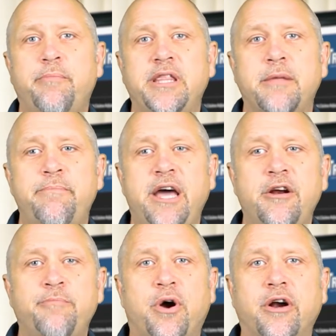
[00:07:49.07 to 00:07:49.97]
But the
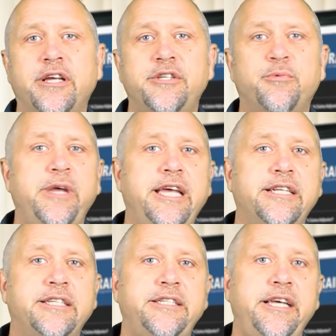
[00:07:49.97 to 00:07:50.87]
better part is we
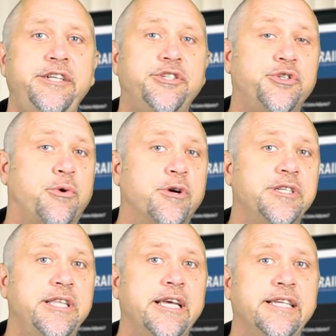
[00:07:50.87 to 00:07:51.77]
get to teach
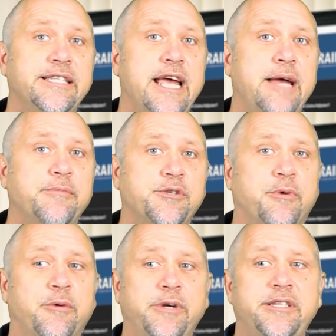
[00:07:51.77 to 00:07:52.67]
towards the exam, is
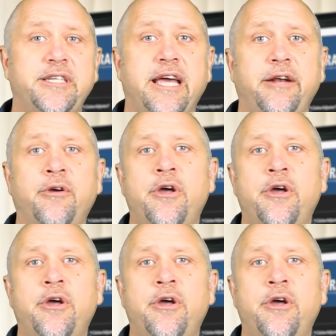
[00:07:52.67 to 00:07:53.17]
what we state.